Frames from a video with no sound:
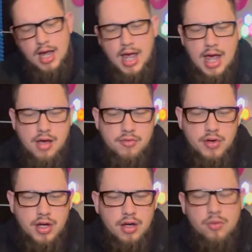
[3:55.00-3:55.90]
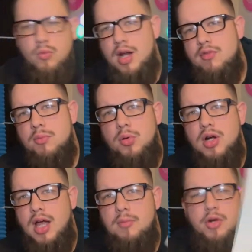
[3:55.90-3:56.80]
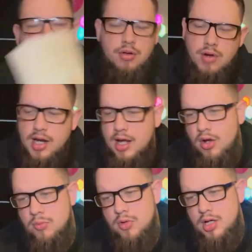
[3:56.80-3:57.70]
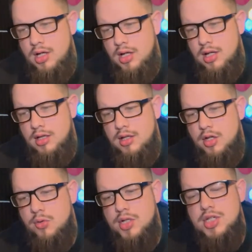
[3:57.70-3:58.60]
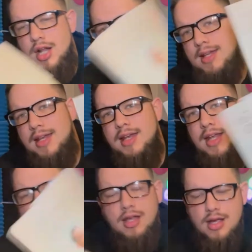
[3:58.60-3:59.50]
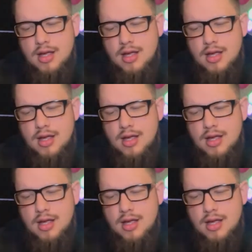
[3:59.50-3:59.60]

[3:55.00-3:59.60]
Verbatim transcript: I have uh, whatever book I'm reading. Right now I'm reading The Christian Identity,